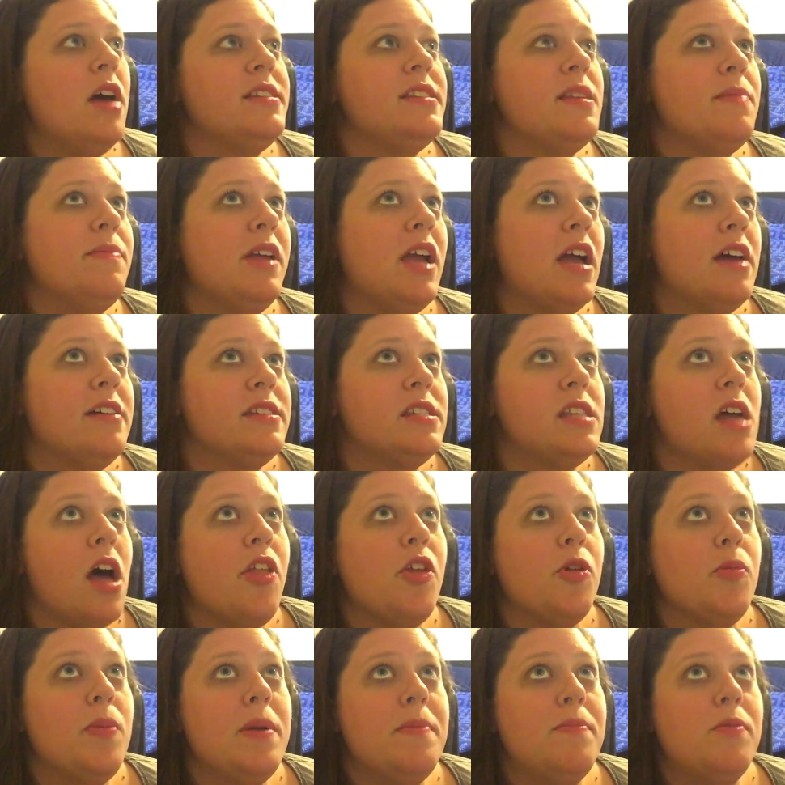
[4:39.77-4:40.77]
Something else that
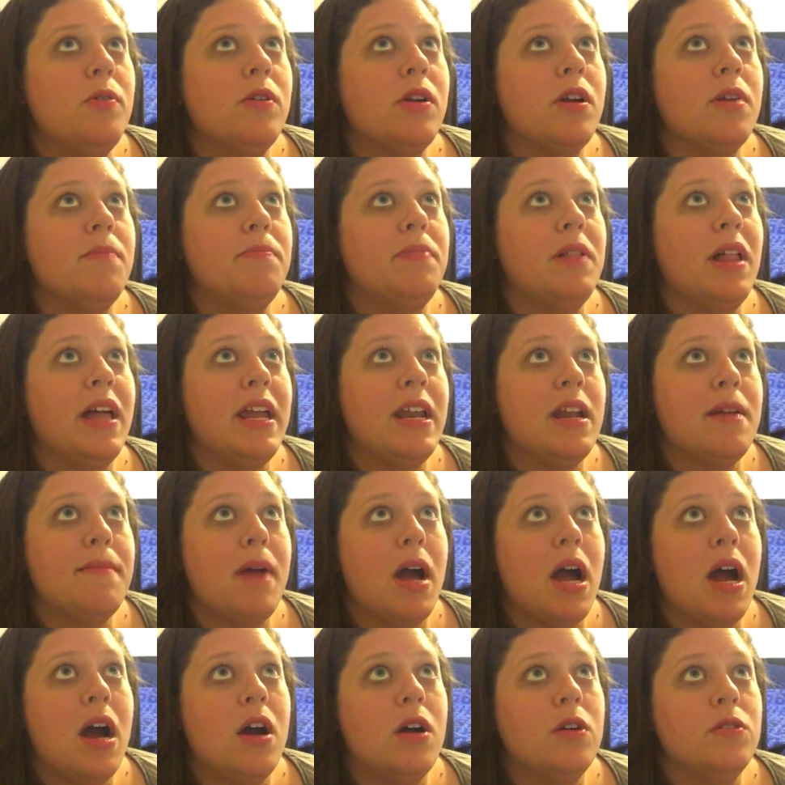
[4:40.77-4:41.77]
other people complain
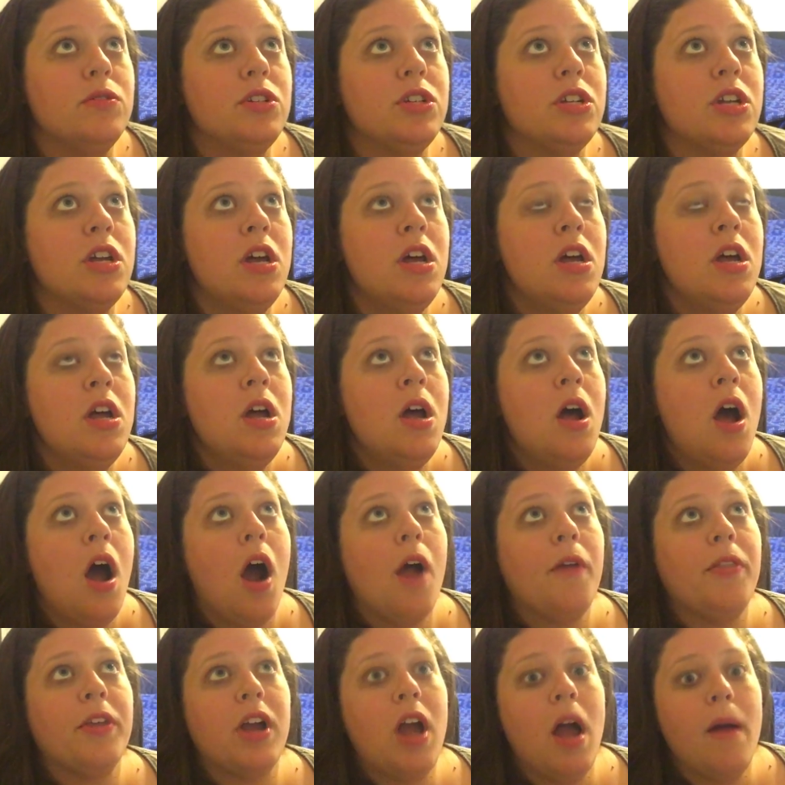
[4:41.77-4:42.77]
about
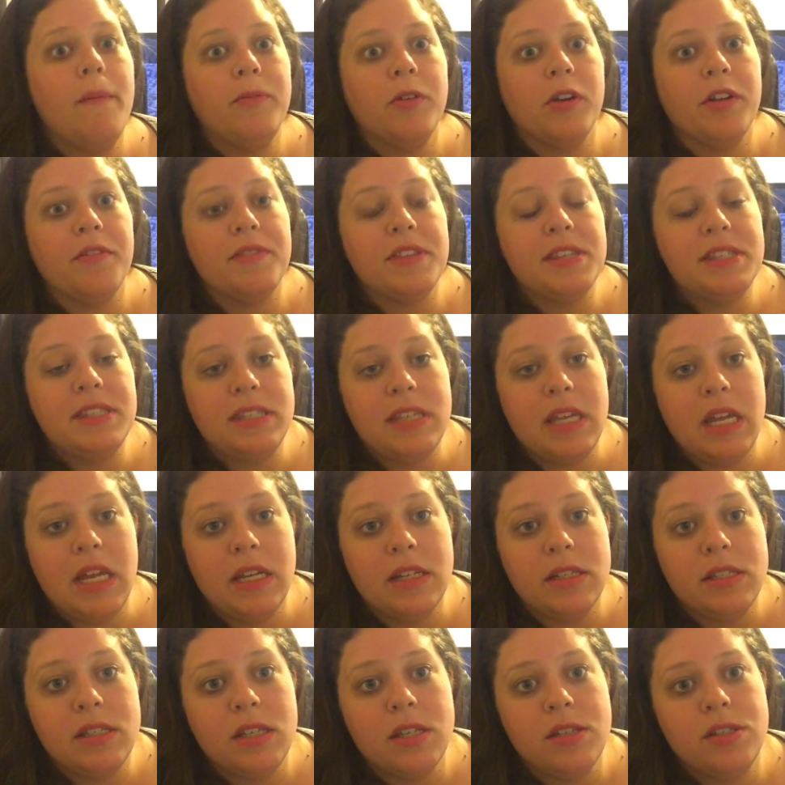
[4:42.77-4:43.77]
are the comfort of the
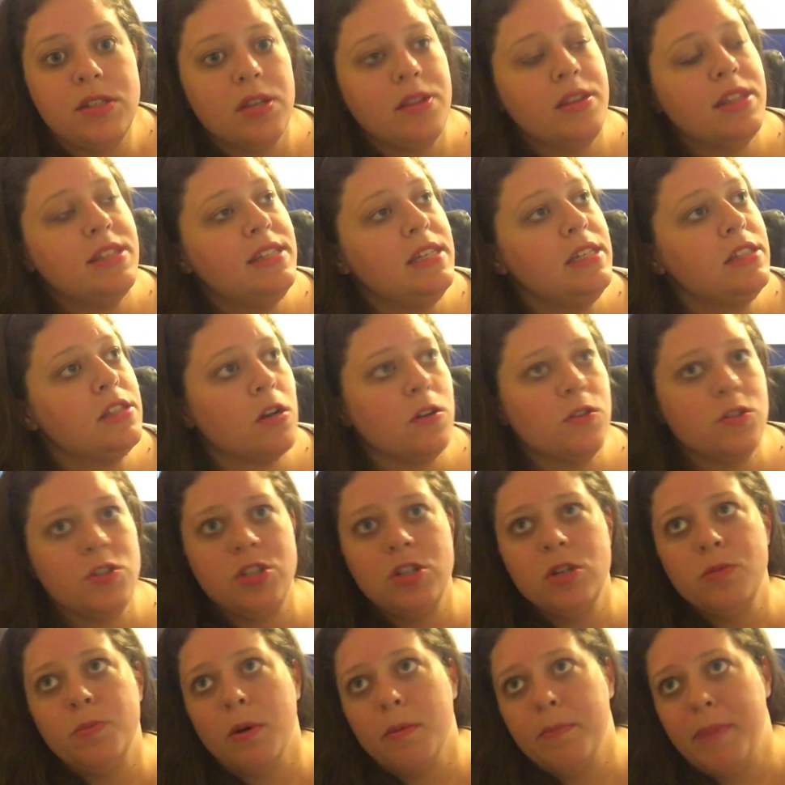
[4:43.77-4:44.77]
seats. So the seats aren't
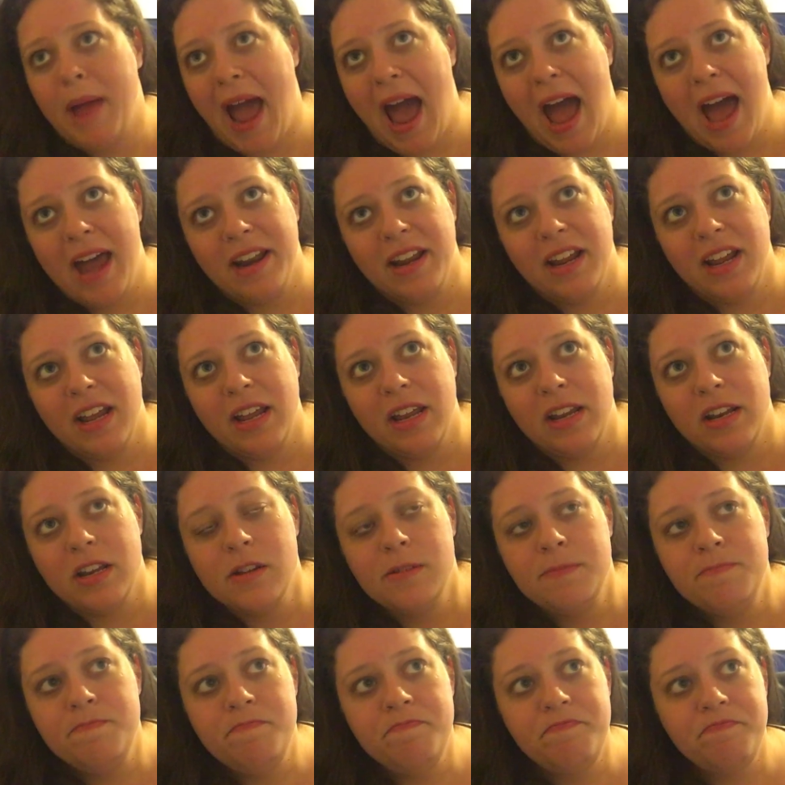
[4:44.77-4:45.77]
super padded.
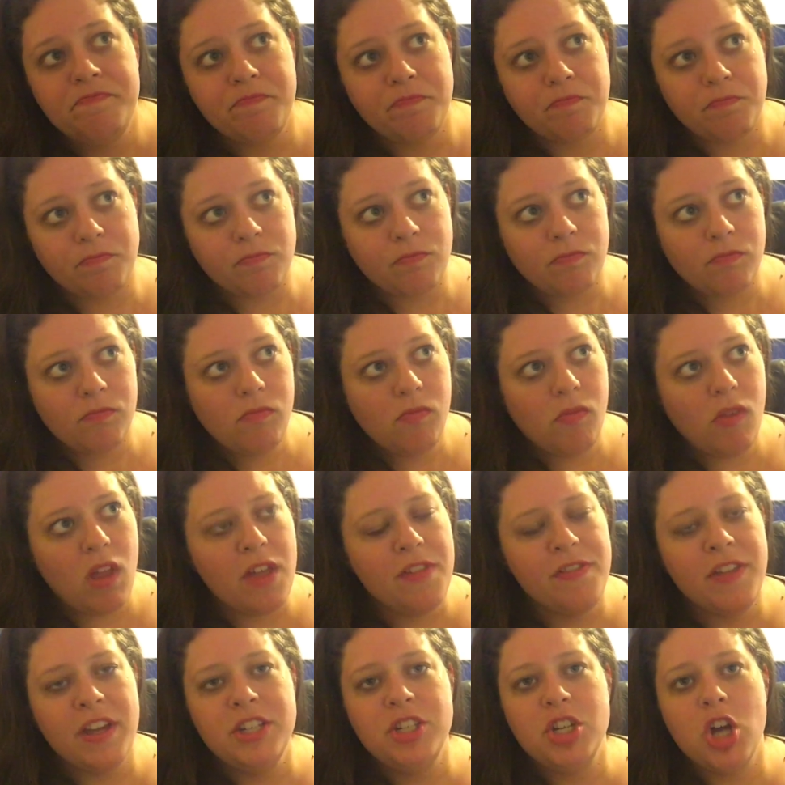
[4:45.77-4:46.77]

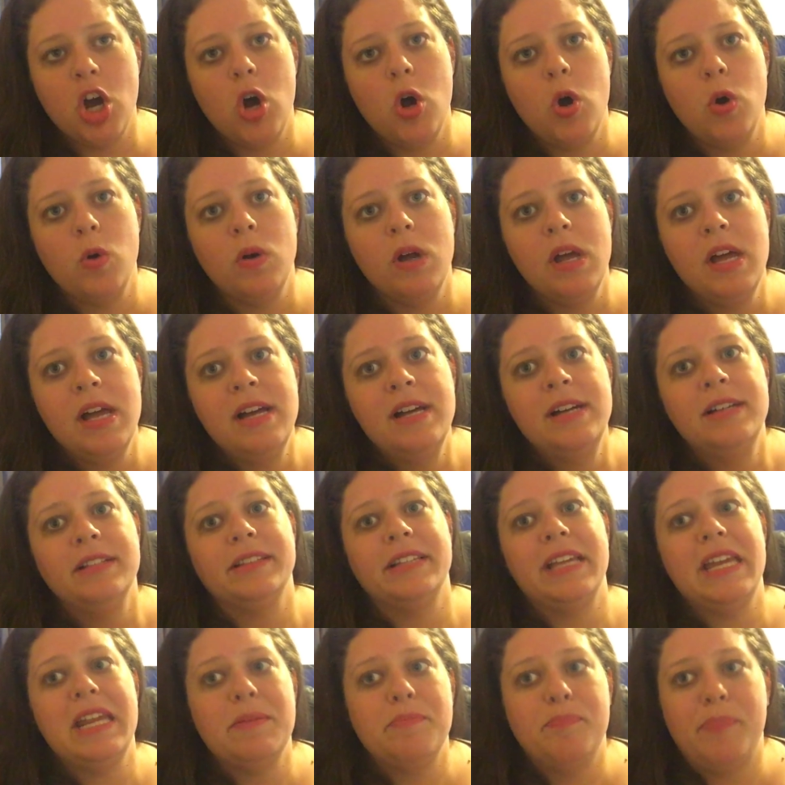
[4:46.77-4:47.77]
They don't
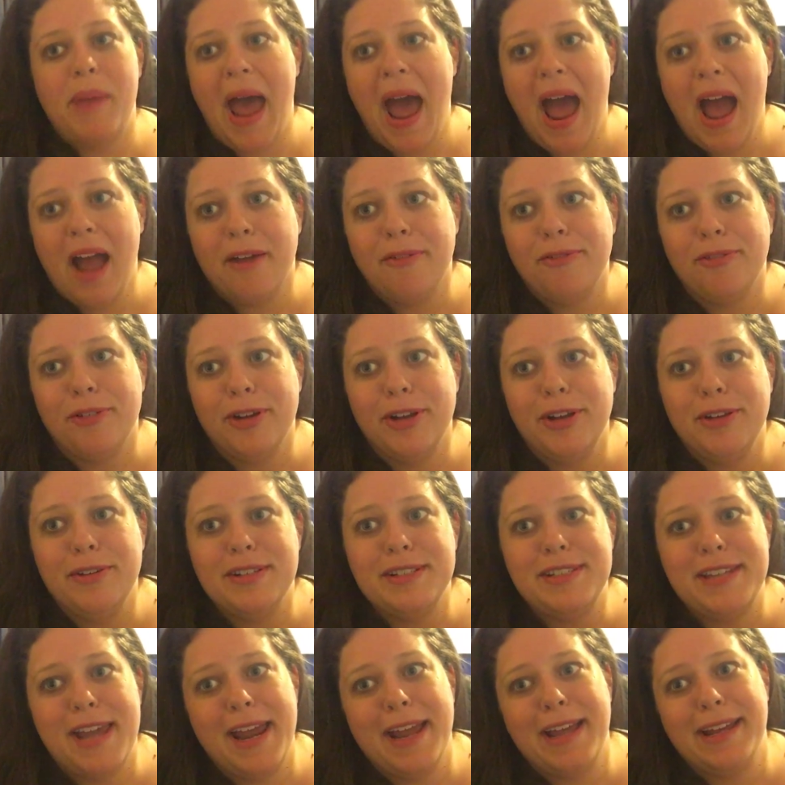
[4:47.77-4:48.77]
lean back for you to
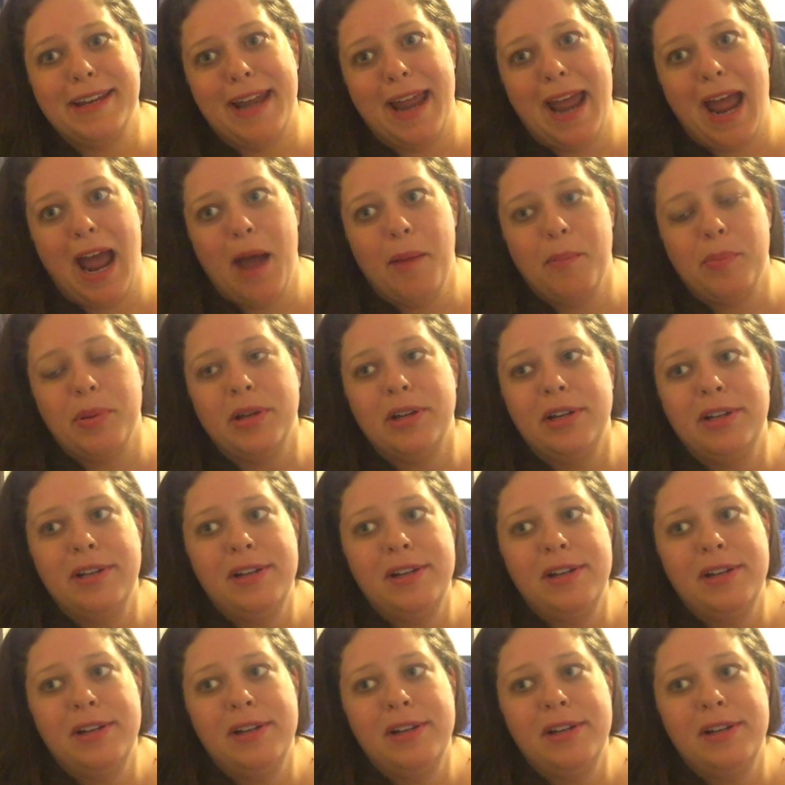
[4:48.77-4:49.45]
take a nap.